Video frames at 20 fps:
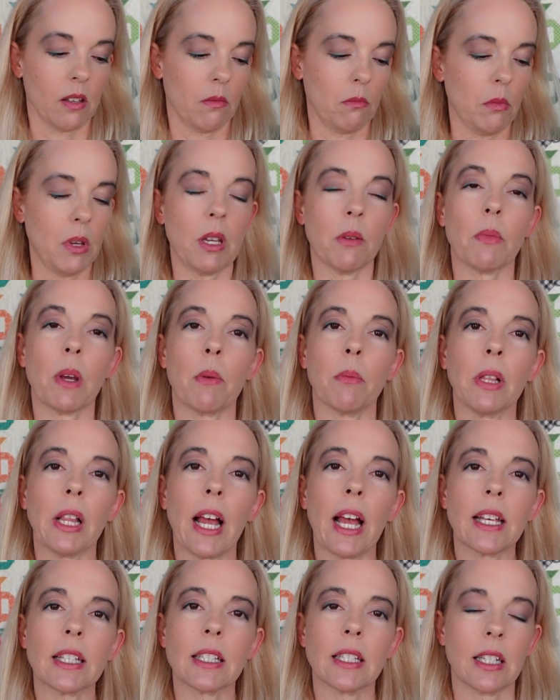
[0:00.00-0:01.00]
Me and my
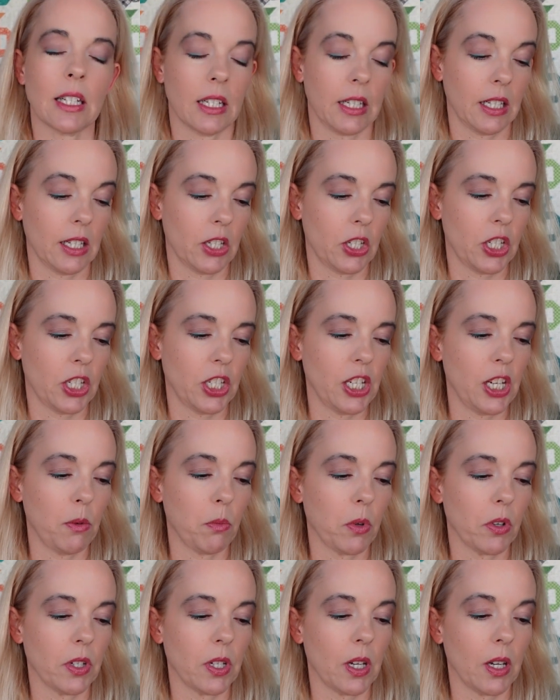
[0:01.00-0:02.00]
plastic sheet
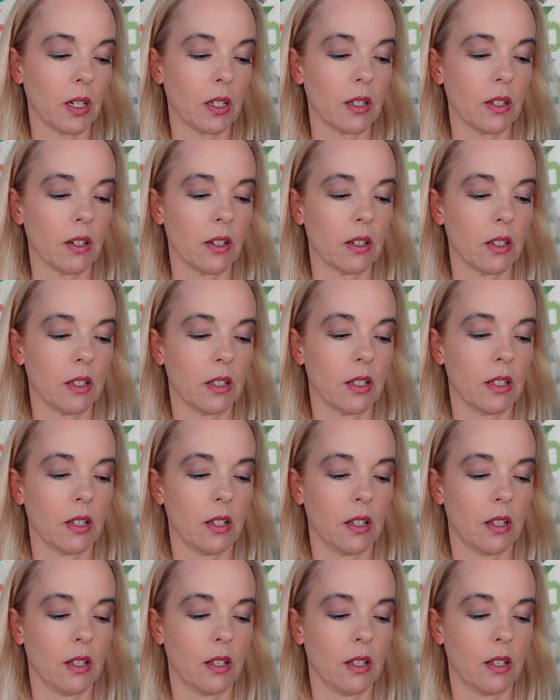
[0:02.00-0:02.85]
protectors.